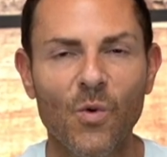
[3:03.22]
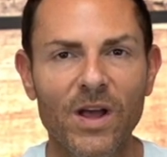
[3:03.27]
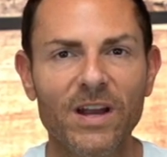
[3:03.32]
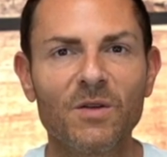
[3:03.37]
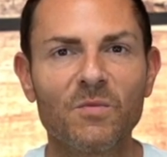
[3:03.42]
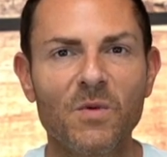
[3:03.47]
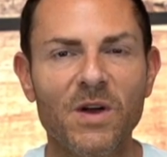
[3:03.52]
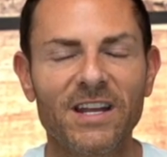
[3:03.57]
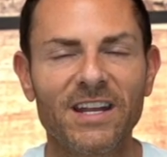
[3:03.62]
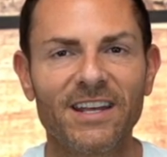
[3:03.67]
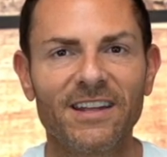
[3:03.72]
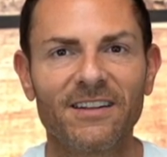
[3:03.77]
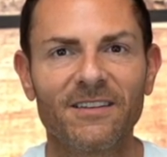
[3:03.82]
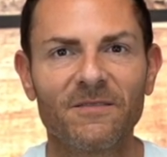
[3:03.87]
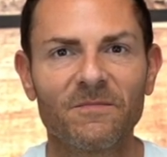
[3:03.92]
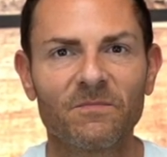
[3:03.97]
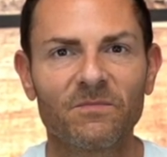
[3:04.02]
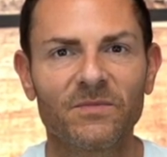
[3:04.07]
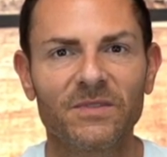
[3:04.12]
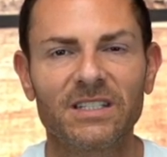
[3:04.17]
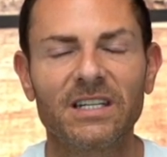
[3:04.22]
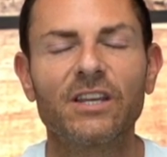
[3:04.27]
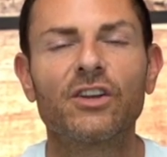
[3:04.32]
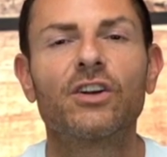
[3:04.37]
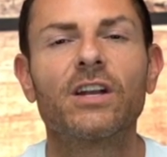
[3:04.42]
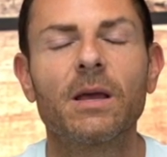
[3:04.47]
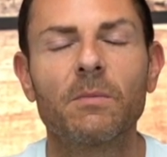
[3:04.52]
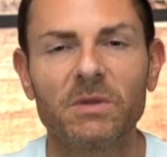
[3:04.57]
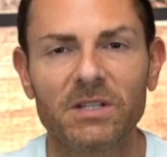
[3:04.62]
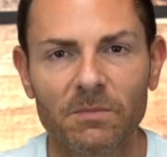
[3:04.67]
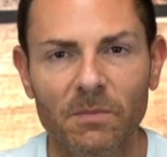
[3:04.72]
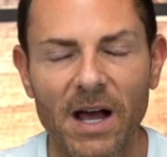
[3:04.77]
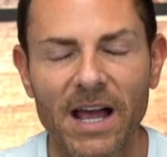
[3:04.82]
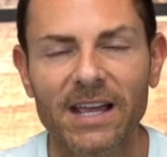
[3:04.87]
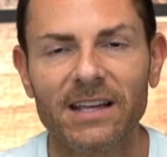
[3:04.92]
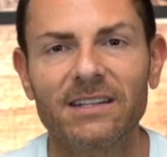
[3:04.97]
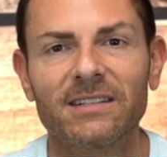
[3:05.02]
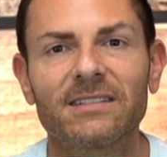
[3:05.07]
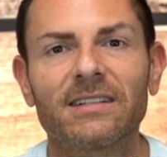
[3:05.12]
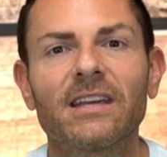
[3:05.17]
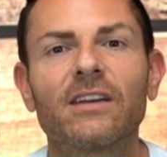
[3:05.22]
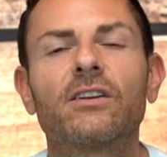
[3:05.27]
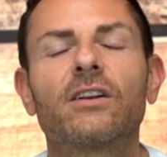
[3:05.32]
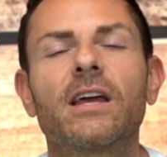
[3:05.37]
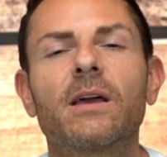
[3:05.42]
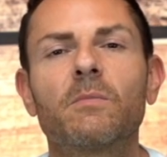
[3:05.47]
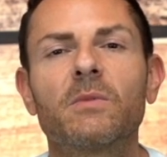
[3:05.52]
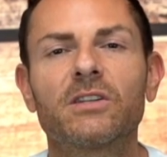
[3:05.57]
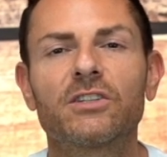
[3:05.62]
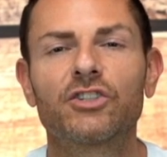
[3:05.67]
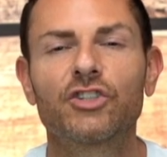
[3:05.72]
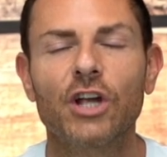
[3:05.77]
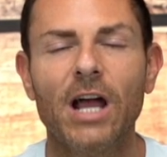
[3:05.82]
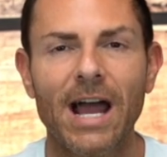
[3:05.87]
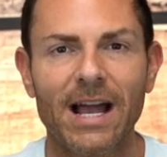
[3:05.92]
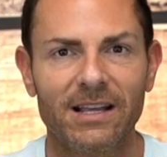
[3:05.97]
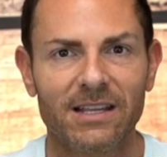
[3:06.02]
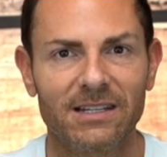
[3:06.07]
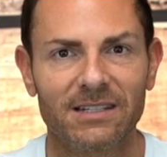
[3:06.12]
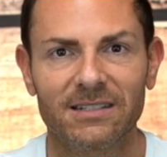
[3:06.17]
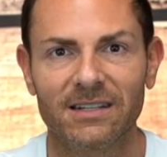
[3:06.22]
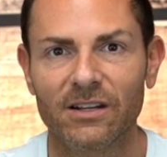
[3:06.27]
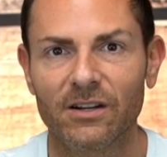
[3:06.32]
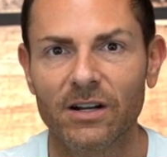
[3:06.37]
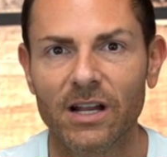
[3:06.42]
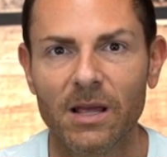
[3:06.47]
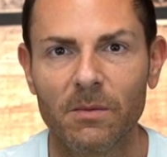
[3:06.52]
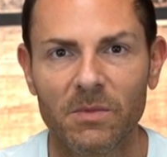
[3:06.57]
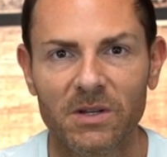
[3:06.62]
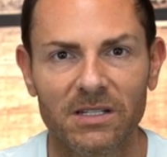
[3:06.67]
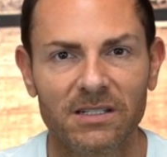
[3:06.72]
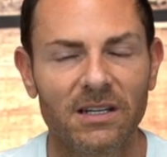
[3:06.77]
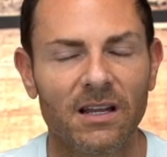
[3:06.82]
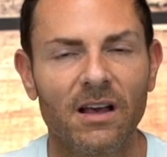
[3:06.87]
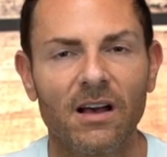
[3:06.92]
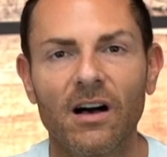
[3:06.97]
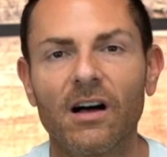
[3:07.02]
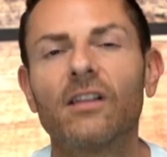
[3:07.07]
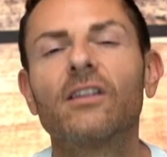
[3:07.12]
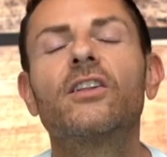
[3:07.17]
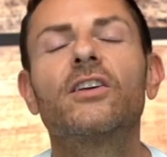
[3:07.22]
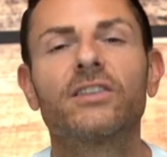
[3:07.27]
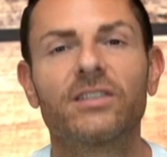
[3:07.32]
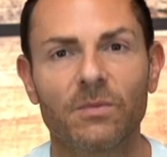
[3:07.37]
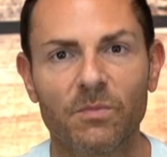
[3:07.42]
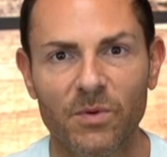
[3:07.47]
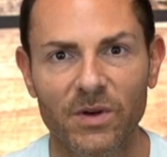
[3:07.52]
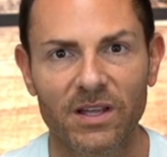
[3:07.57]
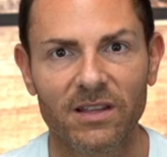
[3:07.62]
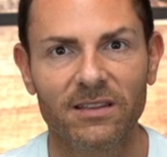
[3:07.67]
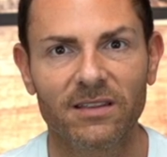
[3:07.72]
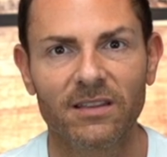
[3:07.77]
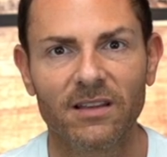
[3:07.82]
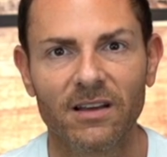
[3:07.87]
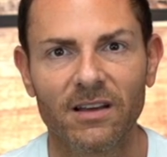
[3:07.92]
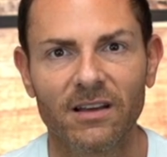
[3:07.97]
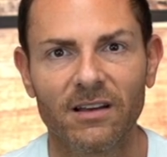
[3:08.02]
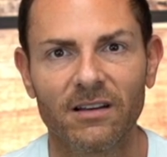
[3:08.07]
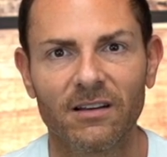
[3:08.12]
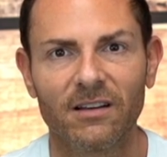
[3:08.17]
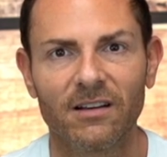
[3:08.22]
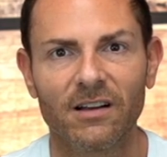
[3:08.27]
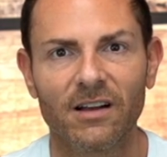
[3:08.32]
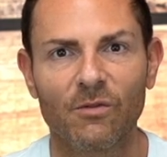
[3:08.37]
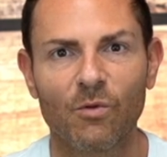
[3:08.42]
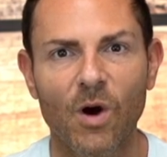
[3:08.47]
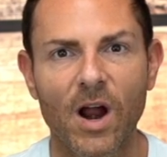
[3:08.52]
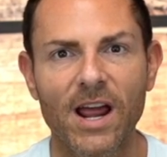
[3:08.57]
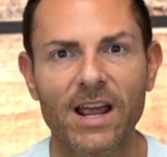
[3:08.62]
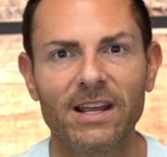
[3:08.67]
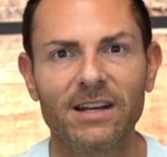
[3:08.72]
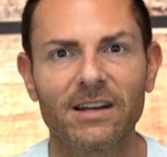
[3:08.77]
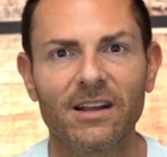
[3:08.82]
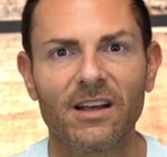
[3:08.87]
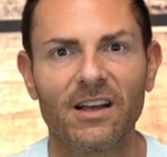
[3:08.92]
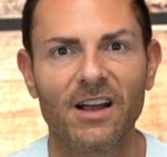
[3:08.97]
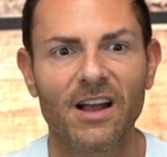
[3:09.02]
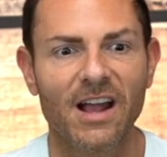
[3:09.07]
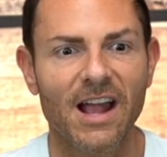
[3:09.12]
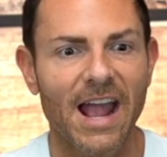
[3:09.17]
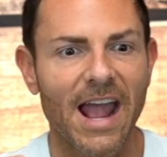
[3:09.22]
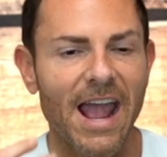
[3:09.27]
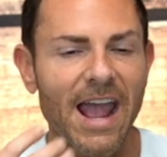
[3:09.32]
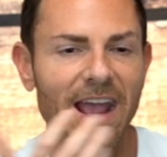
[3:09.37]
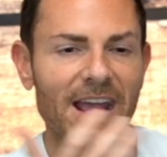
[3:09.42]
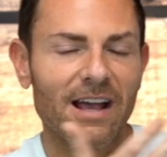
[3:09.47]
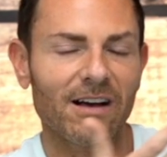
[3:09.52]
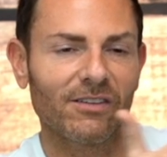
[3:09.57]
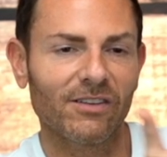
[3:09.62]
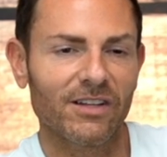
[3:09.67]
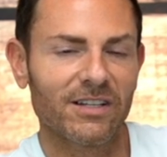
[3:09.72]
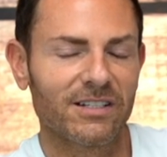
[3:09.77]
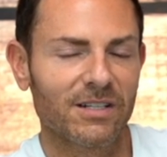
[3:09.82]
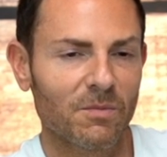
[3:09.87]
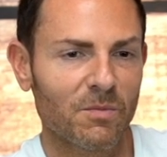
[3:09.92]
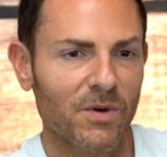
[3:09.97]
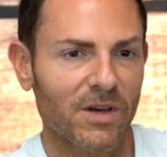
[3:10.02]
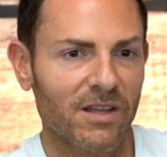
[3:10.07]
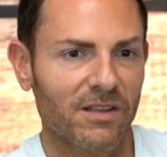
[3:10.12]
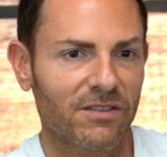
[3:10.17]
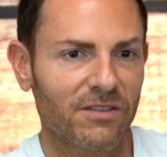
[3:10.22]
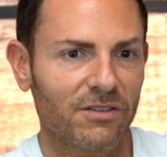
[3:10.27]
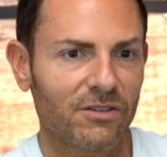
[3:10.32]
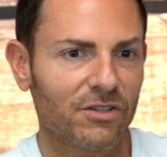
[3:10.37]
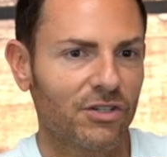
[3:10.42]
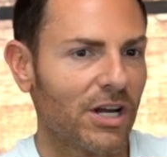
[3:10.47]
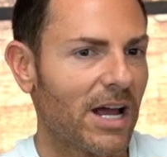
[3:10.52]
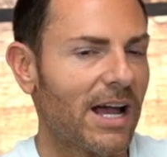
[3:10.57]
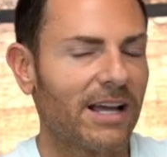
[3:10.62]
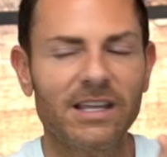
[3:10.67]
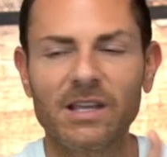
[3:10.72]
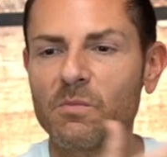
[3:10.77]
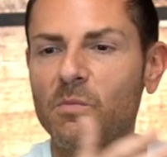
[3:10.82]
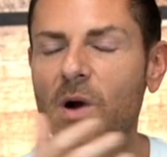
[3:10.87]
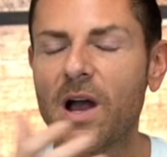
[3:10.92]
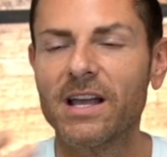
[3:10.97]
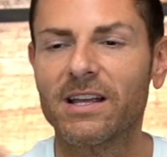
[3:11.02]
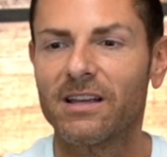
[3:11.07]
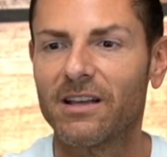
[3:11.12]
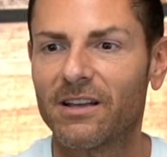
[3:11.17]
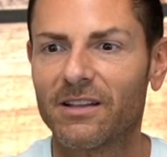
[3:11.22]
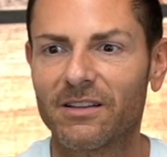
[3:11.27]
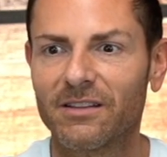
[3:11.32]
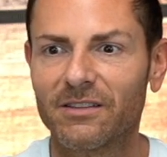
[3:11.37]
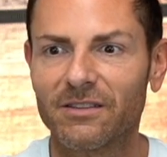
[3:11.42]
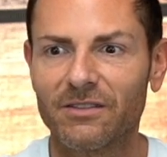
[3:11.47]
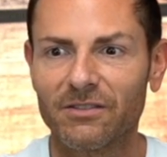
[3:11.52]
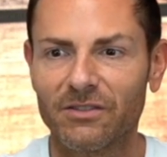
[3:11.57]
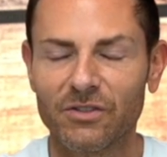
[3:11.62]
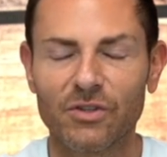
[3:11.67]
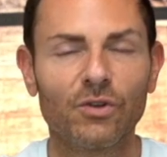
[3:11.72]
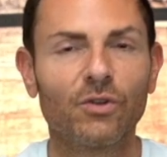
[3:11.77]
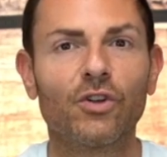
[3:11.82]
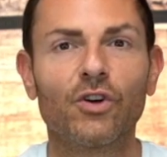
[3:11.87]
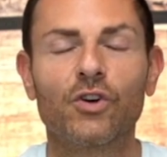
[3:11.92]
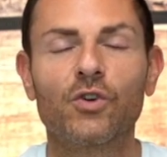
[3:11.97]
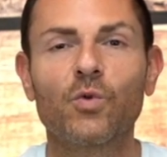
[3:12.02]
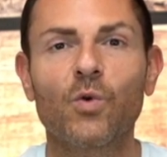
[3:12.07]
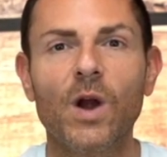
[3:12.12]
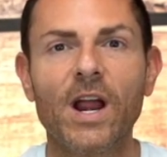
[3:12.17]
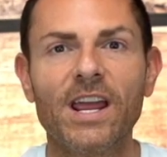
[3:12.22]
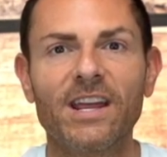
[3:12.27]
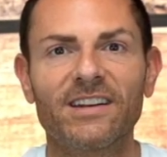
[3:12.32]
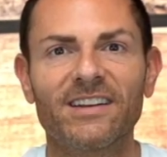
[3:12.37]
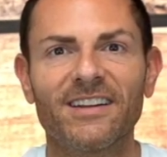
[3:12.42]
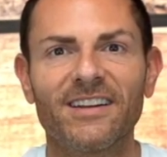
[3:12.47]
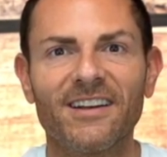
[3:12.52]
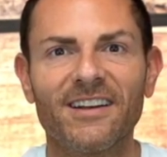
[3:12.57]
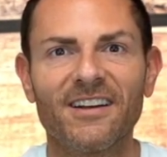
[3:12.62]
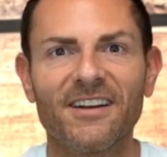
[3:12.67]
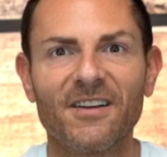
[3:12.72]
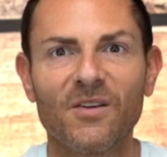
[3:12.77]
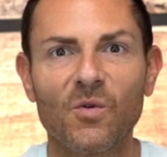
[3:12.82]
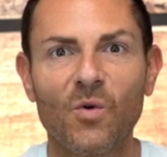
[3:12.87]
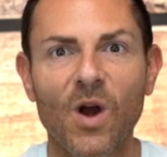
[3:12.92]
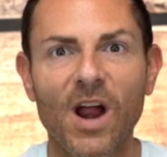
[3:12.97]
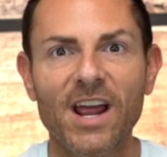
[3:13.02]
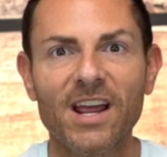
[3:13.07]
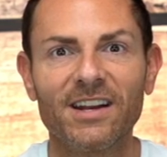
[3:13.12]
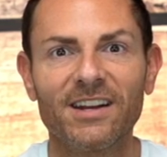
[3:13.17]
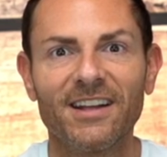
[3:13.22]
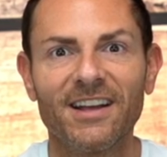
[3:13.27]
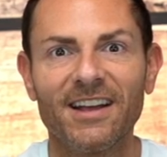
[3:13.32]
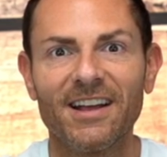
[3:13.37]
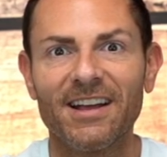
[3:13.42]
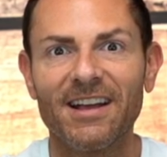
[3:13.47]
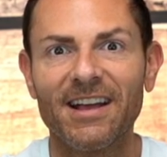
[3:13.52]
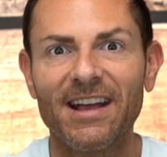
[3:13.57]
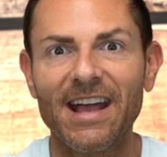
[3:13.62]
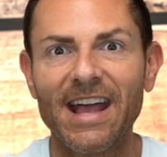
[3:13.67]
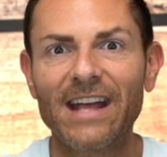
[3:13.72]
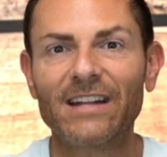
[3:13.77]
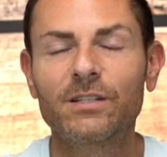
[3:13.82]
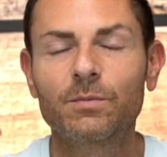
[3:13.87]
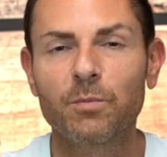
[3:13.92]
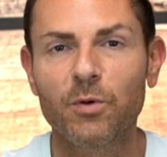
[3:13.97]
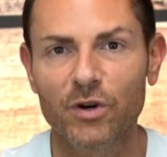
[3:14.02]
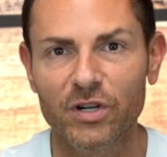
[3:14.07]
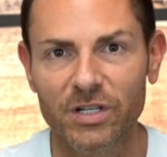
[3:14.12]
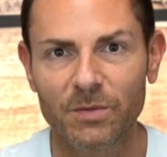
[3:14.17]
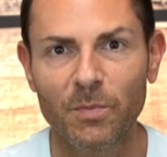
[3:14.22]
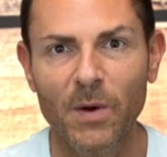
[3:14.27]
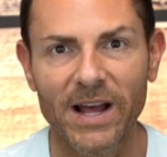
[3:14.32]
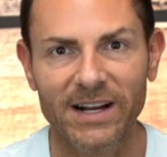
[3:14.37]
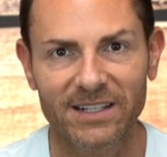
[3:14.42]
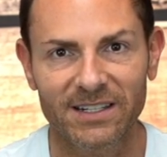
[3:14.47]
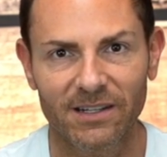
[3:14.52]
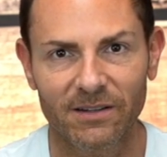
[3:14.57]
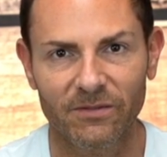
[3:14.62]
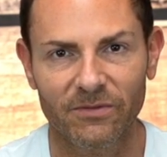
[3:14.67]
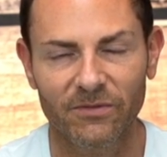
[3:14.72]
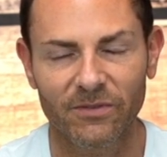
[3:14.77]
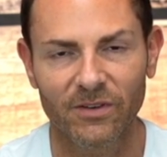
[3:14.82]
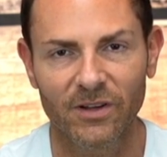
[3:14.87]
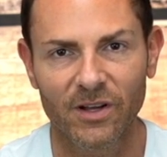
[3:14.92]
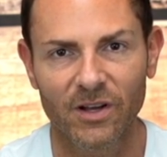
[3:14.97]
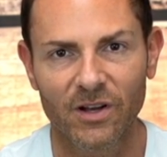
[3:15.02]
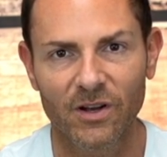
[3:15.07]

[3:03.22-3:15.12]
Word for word: wait a minute, say your name is Mike, say your name is Jackie, say your name is Elizabeth, right? Hey, Elizabeth, Jackie, Mike, you look great, right? It's perspective,